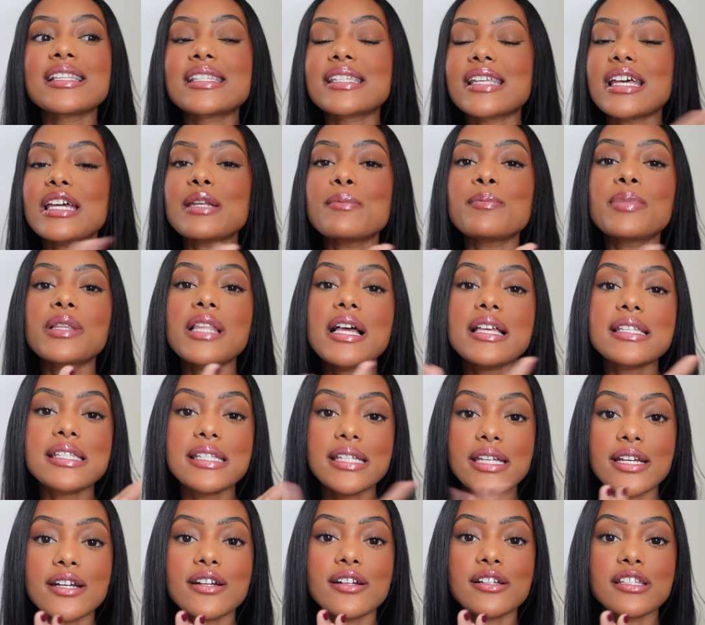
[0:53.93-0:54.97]
10
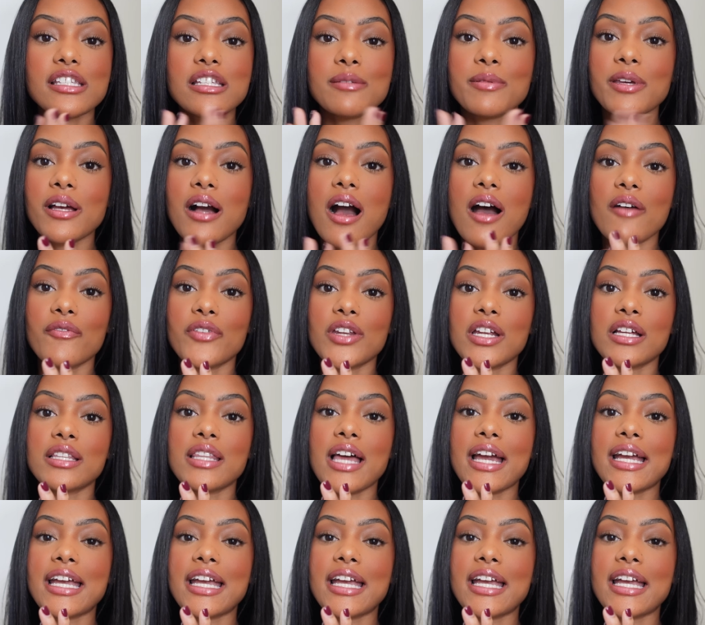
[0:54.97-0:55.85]
plus years to be confident.